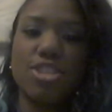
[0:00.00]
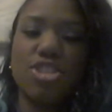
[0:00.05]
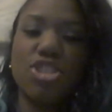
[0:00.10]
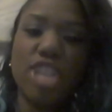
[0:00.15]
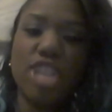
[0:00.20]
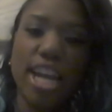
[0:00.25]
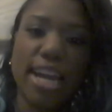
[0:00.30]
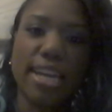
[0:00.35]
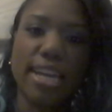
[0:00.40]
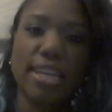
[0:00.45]

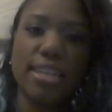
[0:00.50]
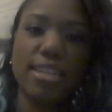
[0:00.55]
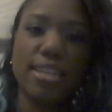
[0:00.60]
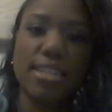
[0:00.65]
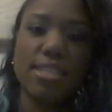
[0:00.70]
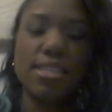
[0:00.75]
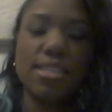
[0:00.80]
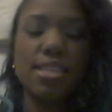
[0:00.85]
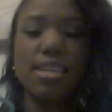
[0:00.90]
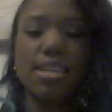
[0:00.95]
Jackie,
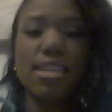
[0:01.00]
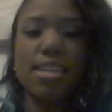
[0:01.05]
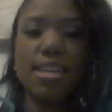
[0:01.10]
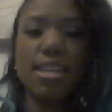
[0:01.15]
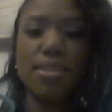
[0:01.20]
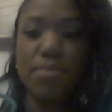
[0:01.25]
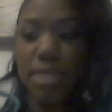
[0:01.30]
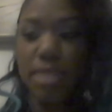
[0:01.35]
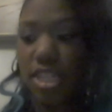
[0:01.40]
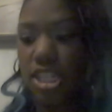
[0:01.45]
is the
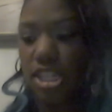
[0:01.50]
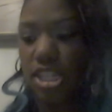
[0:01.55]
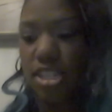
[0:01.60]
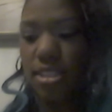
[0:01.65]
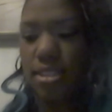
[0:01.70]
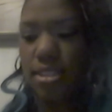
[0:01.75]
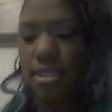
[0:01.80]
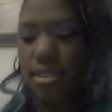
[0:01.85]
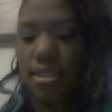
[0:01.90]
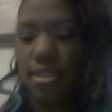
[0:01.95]

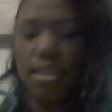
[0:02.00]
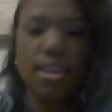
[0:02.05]
admissions